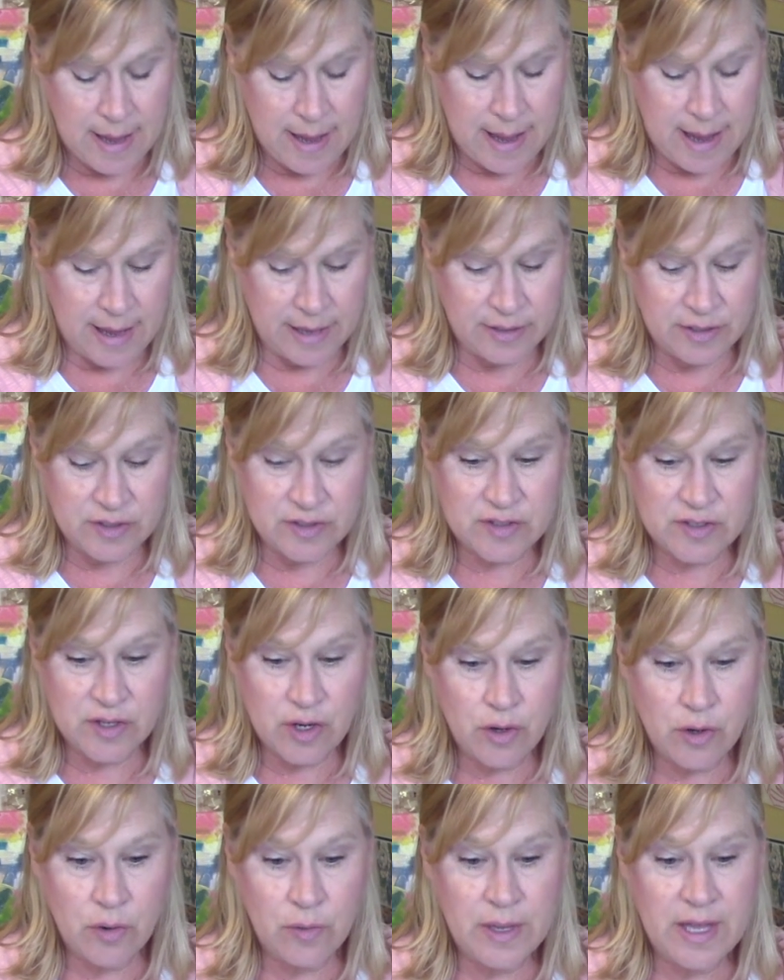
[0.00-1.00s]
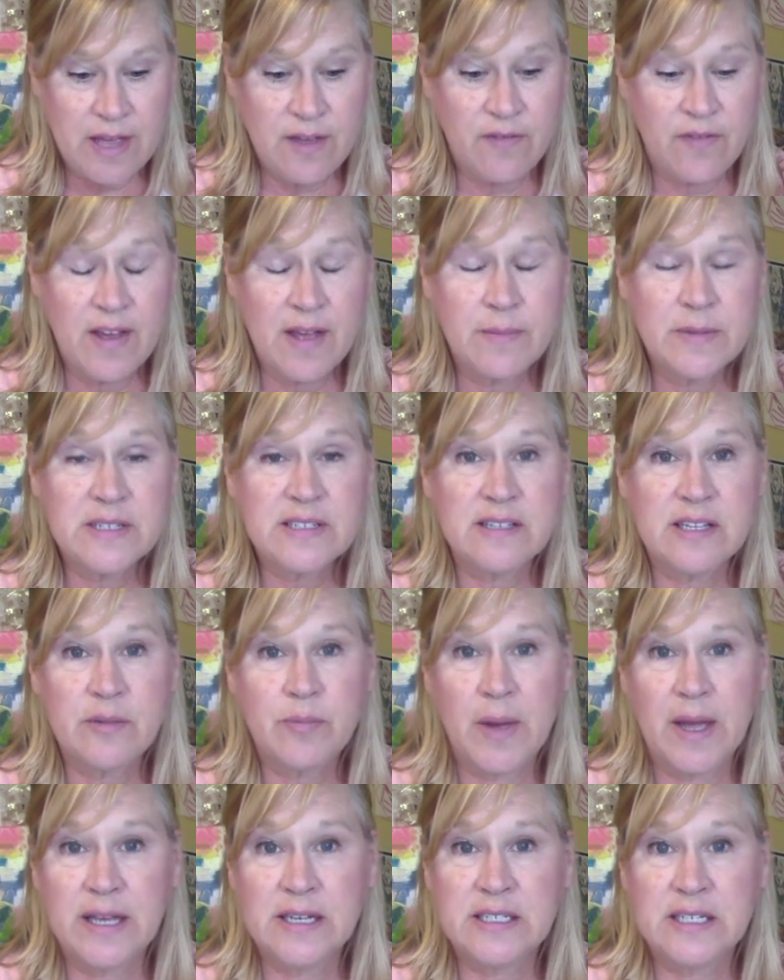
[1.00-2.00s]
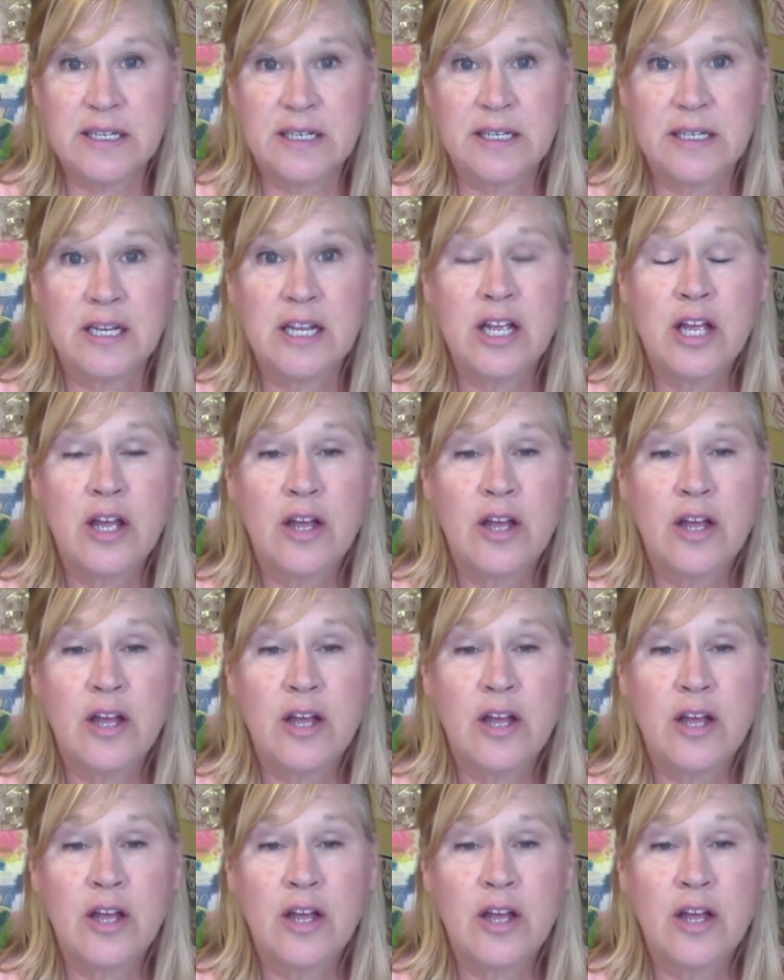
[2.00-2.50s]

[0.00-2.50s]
And so he famously painted